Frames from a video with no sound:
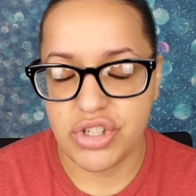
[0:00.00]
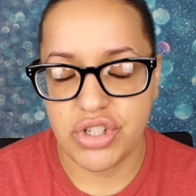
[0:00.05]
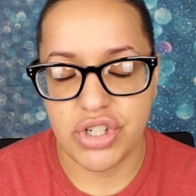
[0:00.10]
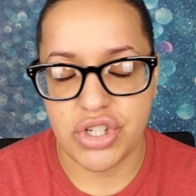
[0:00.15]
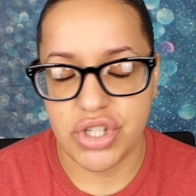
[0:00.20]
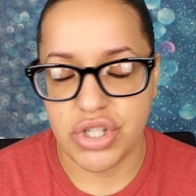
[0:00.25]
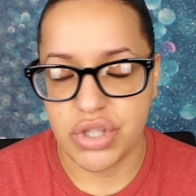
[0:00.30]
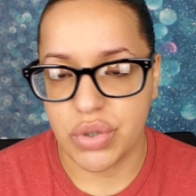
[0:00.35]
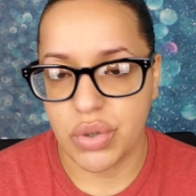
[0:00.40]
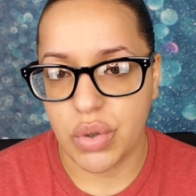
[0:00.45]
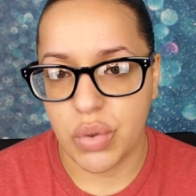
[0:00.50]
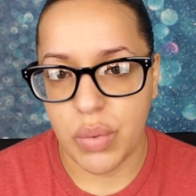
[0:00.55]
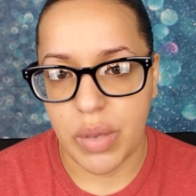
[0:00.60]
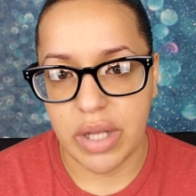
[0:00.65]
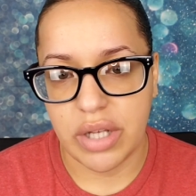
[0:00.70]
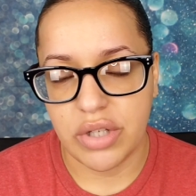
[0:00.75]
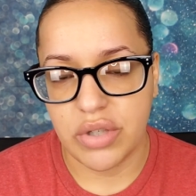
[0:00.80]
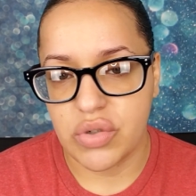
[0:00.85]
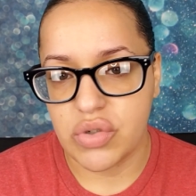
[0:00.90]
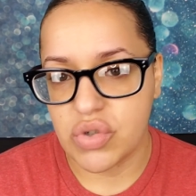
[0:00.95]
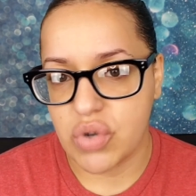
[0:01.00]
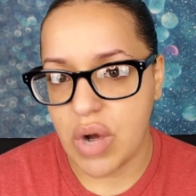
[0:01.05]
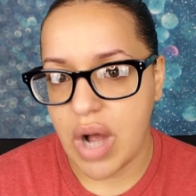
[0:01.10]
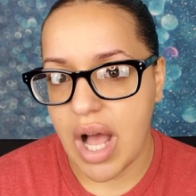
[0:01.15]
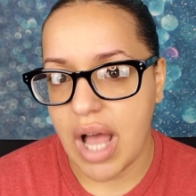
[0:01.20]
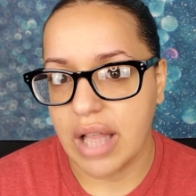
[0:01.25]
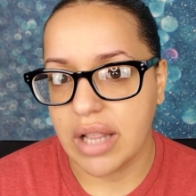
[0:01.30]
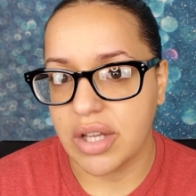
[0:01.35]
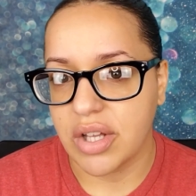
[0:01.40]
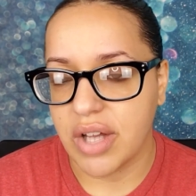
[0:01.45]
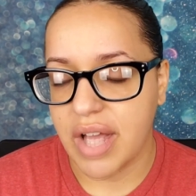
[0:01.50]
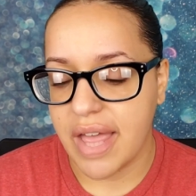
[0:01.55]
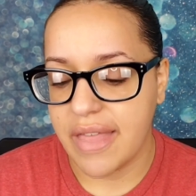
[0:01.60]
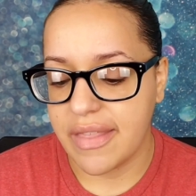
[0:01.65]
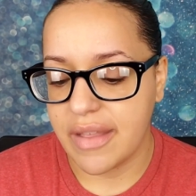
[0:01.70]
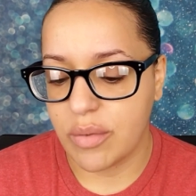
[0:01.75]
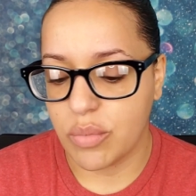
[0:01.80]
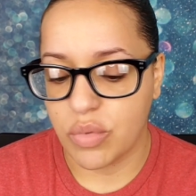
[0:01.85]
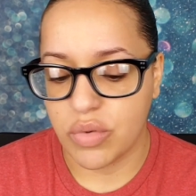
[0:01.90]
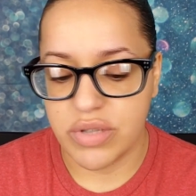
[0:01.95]
just do a quick neutral eye look, and
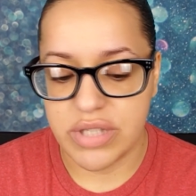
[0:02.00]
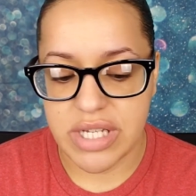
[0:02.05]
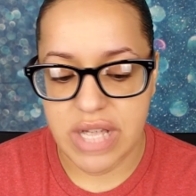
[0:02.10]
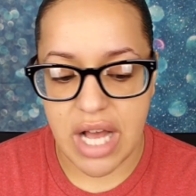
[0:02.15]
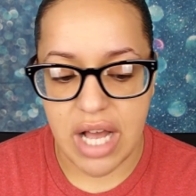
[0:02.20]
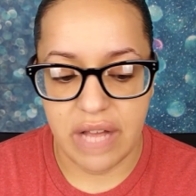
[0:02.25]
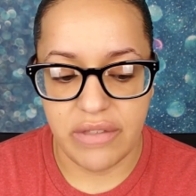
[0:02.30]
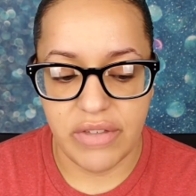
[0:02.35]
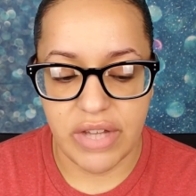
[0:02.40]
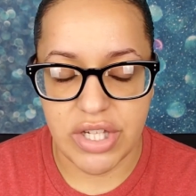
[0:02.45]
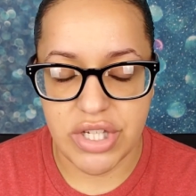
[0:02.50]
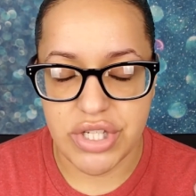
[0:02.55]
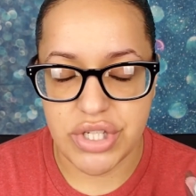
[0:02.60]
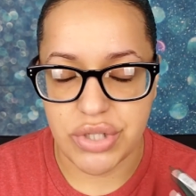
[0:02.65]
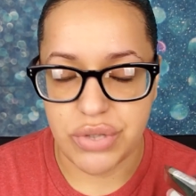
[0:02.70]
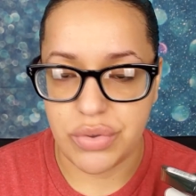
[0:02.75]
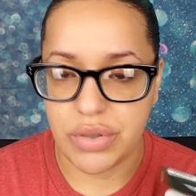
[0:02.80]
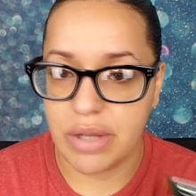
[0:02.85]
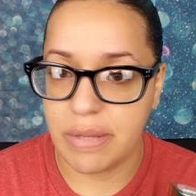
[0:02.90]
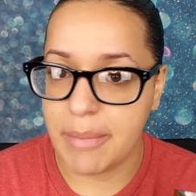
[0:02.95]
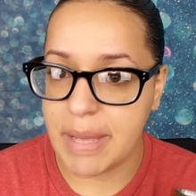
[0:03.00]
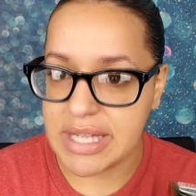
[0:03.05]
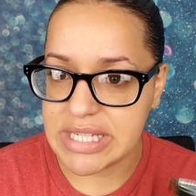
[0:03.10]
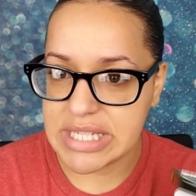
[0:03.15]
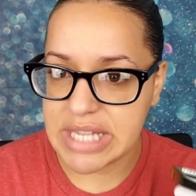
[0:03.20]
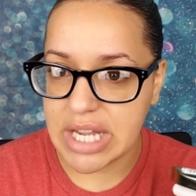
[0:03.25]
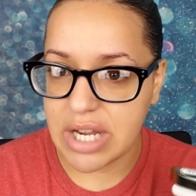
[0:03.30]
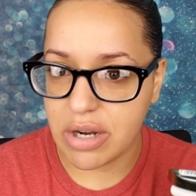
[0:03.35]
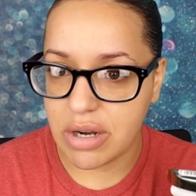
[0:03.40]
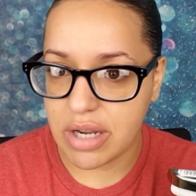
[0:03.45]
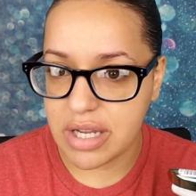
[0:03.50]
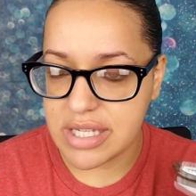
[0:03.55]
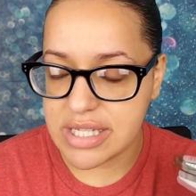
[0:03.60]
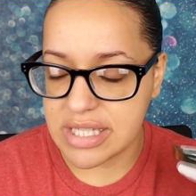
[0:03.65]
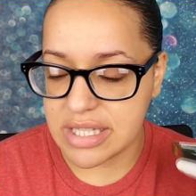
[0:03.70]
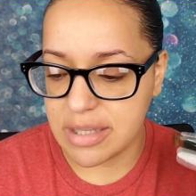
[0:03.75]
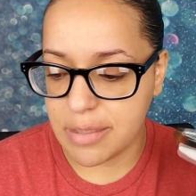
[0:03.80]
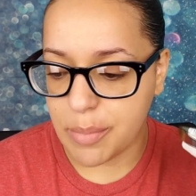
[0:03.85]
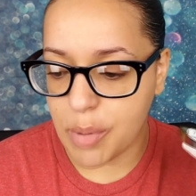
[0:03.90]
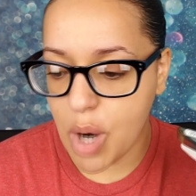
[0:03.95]
then we'll dive into the mascaras
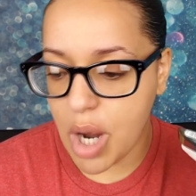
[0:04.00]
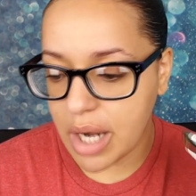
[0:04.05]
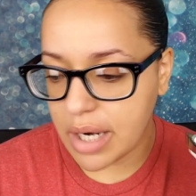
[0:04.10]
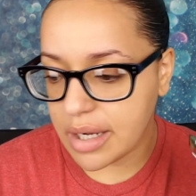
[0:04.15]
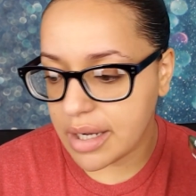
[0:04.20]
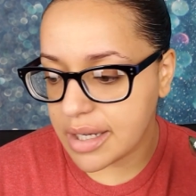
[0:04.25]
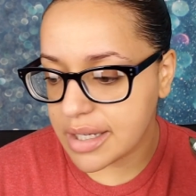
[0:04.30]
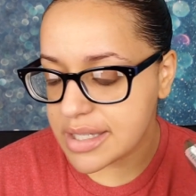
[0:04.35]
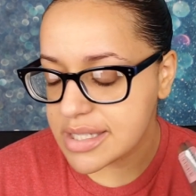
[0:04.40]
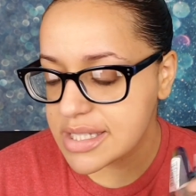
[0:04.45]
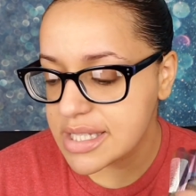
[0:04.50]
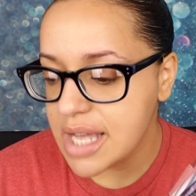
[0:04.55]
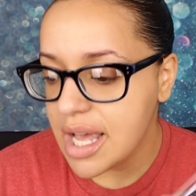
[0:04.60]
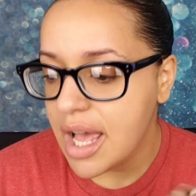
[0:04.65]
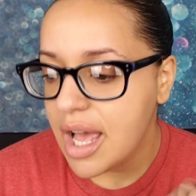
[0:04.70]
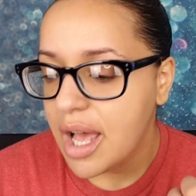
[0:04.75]
and the products.